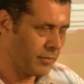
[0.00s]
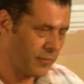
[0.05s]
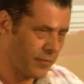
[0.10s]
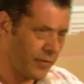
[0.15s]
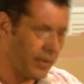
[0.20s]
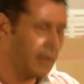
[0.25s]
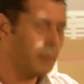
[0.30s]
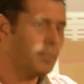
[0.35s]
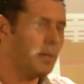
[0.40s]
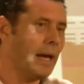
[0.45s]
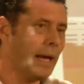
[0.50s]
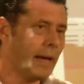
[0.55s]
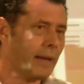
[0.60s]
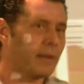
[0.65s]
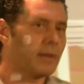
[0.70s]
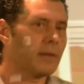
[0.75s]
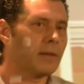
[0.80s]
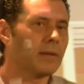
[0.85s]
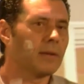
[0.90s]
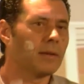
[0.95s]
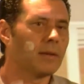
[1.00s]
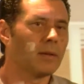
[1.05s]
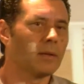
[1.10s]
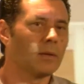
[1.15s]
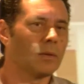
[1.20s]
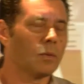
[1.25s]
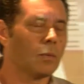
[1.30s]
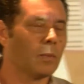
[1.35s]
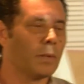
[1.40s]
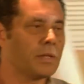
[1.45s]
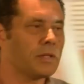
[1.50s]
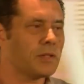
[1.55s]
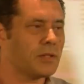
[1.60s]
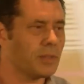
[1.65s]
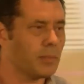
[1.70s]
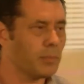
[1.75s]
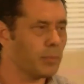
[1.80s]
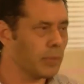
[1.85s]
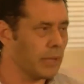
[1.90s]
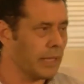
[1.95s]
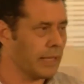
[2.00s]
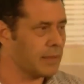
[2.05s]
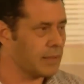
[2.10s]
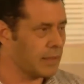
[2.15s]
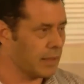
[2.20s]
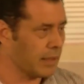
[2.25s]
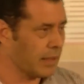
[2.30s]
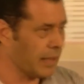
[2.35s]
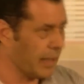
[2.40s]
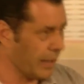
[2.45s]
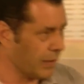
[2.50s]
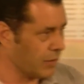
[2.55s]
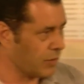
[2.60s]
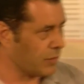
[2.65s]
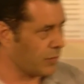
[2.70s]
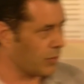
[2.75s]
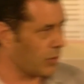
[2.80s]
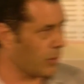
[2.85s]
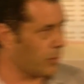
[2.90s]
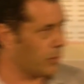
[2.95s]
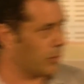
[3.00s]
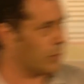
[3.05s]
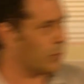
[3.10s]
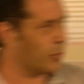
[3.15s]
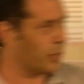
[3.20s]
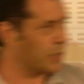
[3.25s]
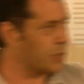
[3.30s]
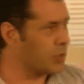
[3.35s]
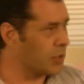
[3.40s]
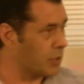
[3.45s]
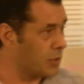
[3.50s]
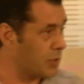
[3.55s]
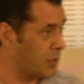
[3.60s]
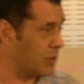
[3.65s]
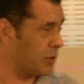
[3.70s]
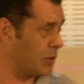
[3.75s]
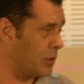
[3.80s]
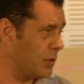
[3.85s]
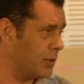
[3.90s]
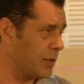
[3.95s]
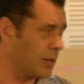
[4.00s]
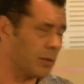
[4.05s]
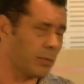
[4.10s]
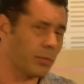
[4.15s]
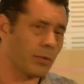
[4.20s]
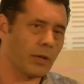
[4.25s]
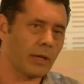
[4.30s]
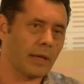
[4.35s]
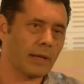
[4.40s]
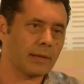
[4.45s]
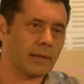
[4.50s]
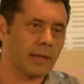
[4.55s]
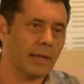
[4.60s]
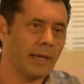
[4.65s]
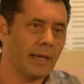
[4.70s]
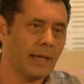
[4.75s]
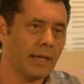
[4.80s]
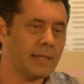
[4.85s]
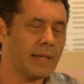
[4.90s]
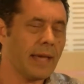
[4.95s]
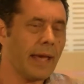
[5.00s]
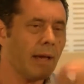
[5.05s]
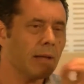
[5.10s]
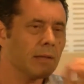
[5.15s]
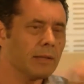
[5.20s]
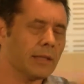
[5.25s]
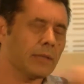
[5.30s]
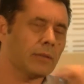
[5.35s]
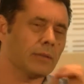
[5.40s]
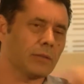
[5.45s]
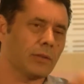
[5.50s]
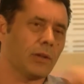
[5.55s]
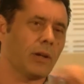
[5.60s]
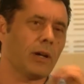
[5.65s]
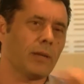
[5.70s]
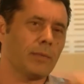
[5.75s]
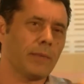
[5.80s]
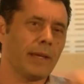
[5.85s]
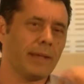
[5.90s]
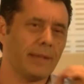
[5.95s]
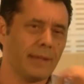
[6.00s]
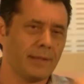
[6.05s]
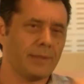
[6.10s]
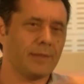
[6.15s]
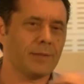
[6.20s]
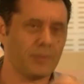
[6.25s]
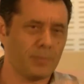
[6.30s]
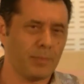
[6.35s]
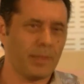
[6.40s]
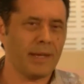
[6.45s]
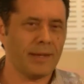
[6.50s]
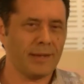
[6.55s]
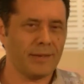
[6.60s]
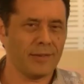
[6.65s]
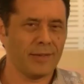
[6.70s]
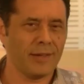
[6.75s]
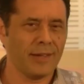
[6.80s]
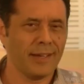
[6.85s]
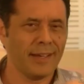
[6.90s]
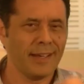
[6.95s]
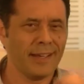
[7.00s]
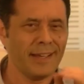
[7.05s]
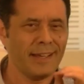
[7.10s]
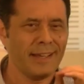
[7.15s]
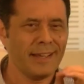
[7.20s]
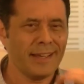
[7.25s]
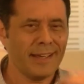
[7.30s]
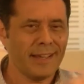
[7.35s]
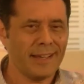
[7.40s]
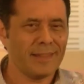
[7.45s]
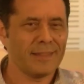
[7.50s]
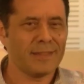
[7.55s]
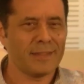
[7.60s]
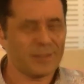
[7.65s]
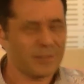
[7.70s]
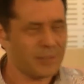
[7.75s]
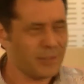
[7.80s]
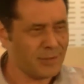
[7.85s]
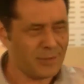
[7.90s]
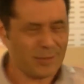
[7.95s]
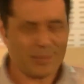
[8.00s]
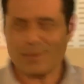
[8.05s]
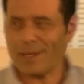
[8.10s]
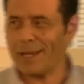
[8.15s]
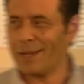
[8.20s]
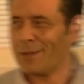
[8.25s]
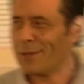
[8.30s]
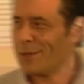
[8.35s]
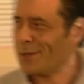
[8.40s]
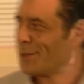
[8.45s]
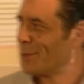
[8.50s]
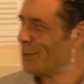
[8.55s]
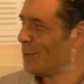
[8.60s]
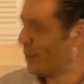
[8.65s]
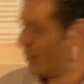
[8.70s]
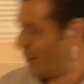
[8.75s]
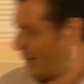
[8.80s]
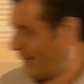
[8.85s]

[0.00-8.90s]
feedback which symplectic gets from researchers using the product is how little time they need to spend in the system. Now, you would